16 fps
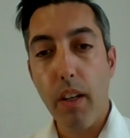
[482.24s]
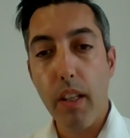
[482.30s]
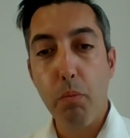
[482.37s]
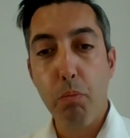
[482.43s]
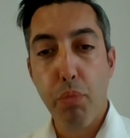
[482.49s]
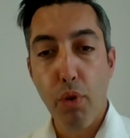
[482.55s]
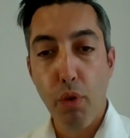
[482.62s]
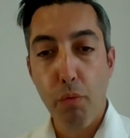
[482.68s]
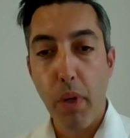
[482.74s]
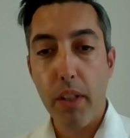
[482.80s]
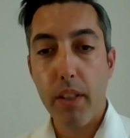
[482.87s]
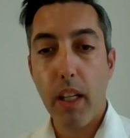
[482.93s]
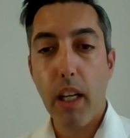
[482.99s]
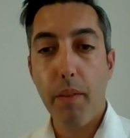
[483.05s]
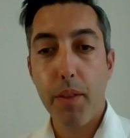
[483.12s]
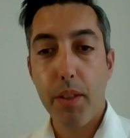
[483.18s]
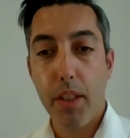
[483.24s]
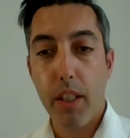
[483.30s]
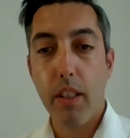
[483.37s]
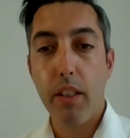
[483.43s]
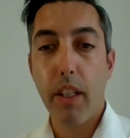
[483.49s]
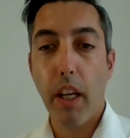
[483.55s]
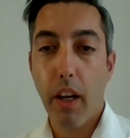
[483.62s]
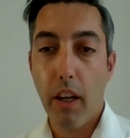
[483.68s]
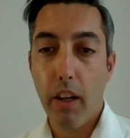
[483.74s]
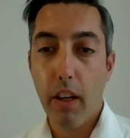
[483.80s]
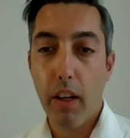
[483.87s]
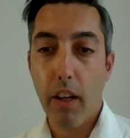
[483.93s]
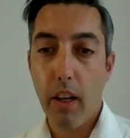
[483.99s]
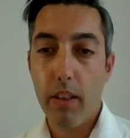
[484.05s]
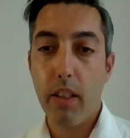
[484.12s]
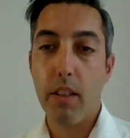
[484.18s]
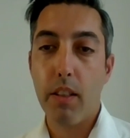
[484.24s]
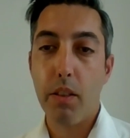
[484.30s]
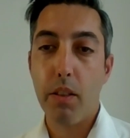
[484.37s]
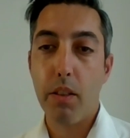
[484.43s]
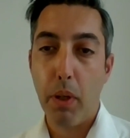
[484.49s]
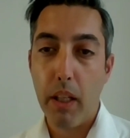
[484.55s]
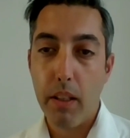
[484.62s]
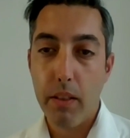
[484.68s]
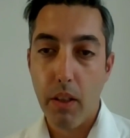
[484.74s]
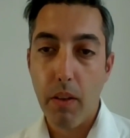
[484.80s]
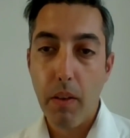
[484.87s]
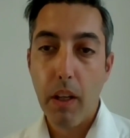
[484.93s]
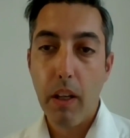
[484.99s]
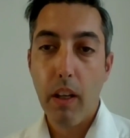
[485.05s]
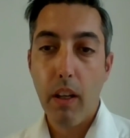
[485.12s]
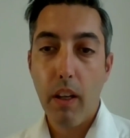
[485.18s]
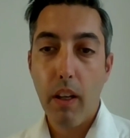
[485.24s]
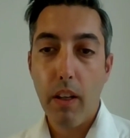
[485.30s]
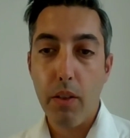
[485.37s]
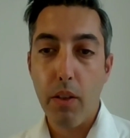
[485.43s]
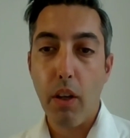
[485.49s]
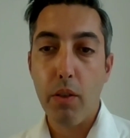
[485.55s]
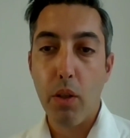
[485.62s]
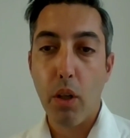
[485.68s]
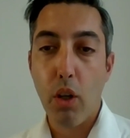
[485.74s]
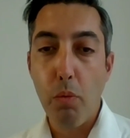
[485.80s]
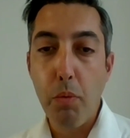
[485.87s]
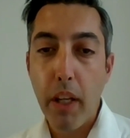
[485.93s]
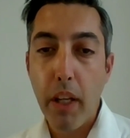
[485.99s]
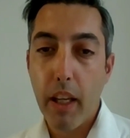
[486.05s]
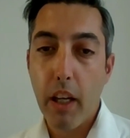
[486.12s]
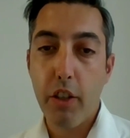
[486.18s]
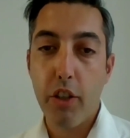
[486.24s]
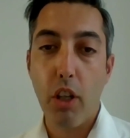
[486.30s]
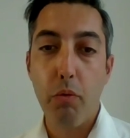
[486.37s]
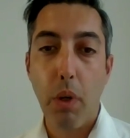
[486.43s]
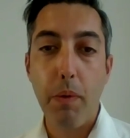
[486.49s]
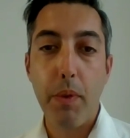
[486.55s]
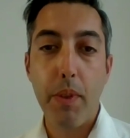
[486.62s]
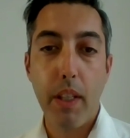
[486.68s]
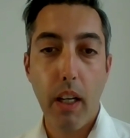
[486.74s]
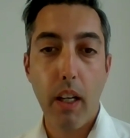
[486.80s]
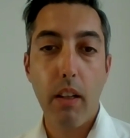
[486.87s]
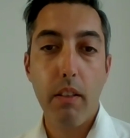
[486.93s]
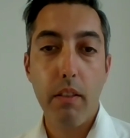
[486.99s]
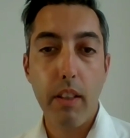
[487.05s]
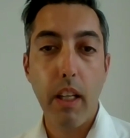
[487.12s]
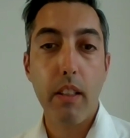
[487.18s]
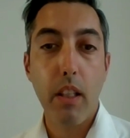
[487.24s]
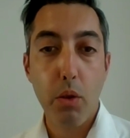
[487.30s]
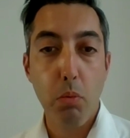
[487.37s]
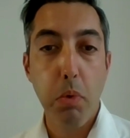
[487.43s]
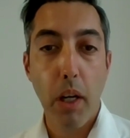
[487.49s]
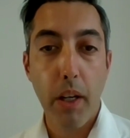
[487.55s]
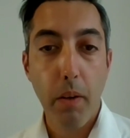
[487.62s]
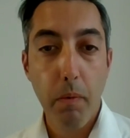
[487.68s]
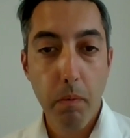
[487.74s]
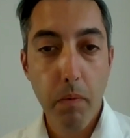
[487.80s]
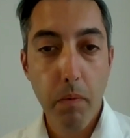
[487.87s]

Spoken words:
improvement I have seen in Tech Alliance is really the communication with their data supplier.